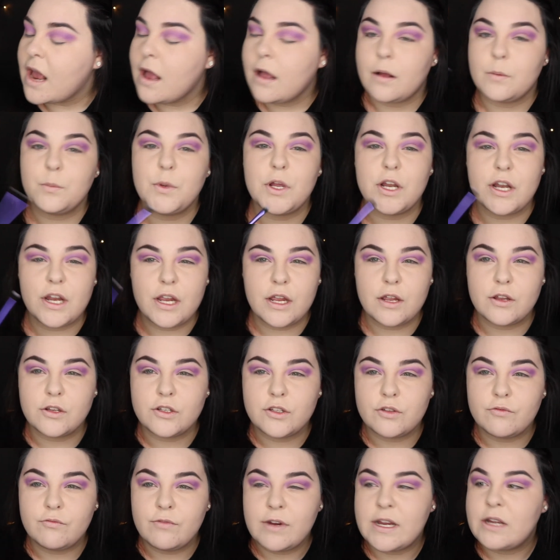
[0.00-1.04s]
I'm going to use
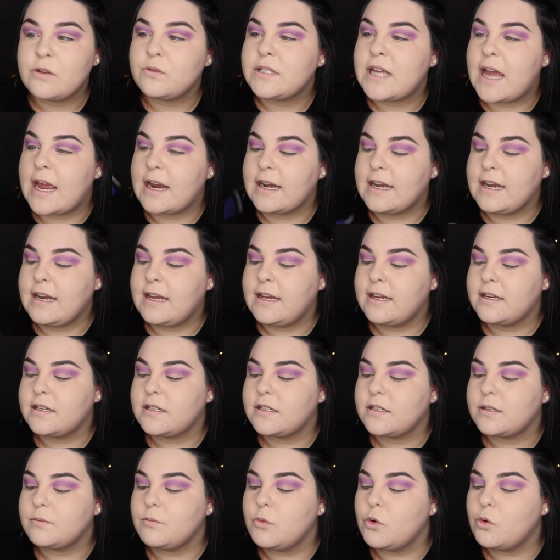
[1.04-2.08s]
the Real Techniques
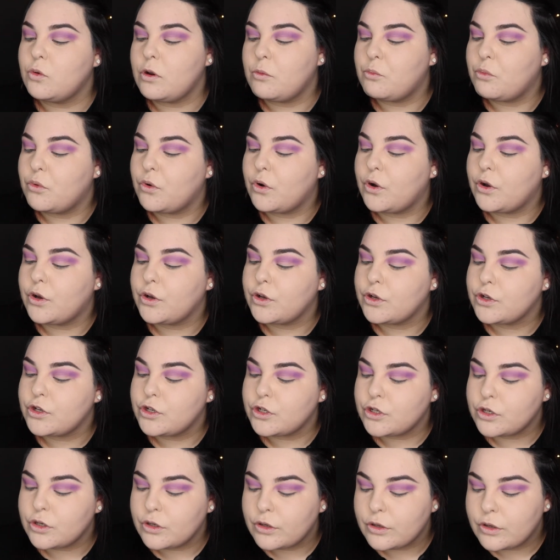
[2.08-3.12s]
smaller
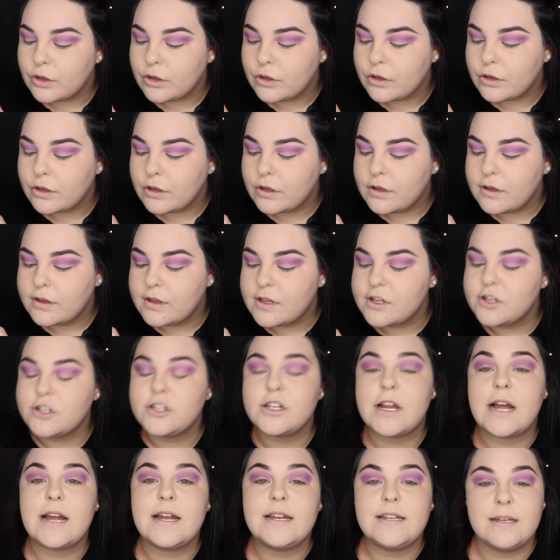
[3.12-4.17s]
brush, the
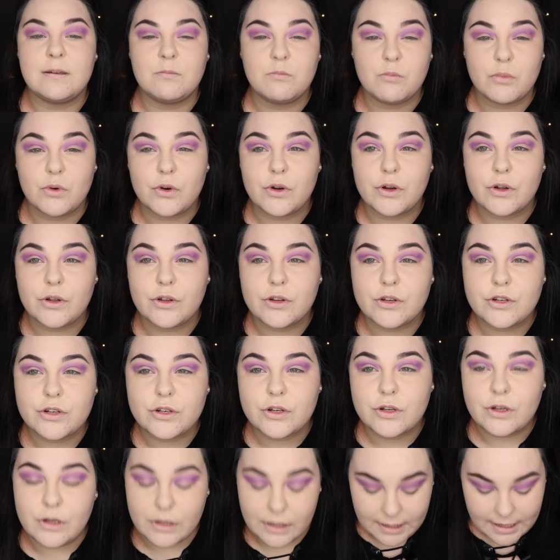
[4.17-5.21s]
shading
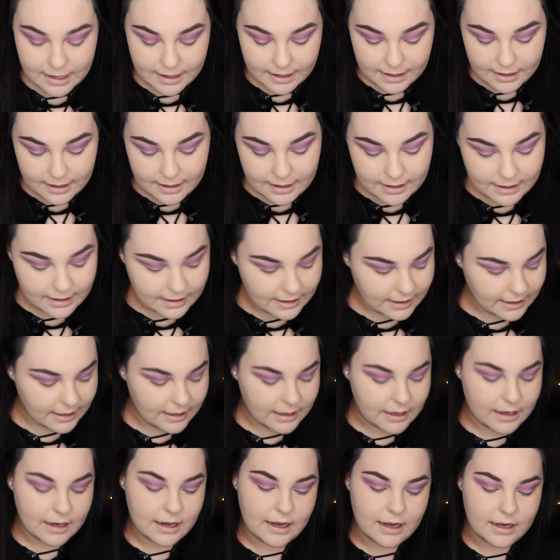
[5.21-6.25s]
brush,
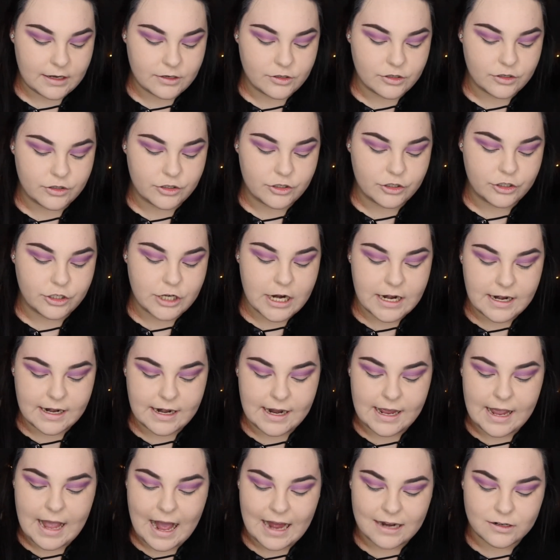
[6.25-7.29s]
and just
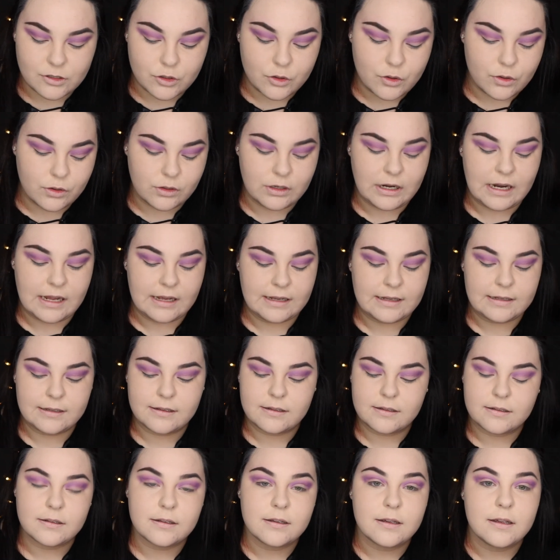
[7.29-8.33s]
gently add colour
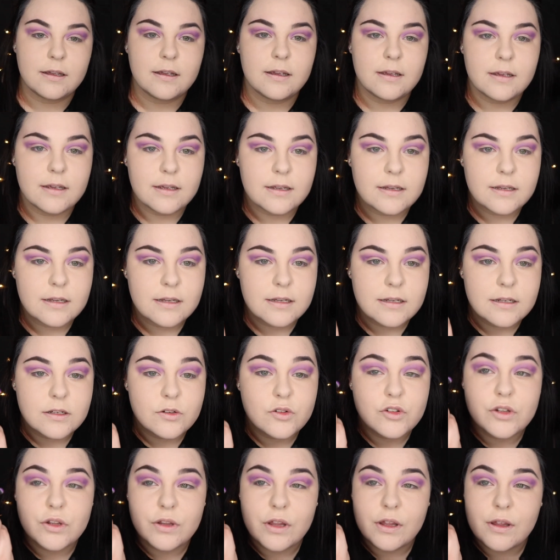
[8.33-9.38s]

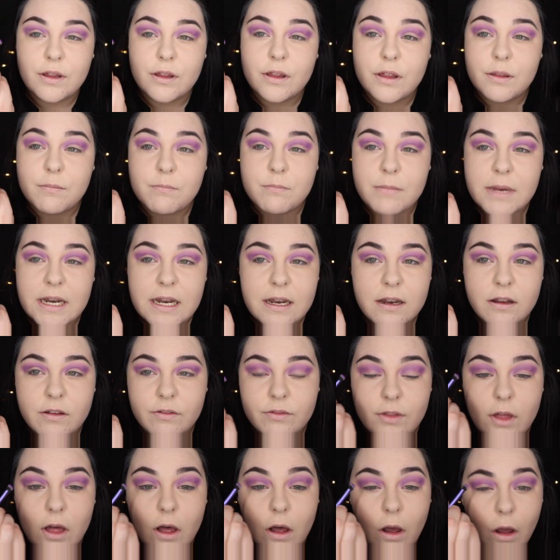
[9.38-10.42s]
to the middle
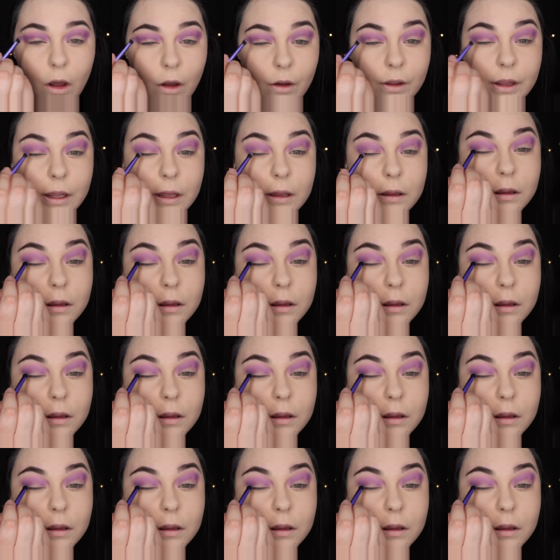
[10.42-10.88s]
of the eye.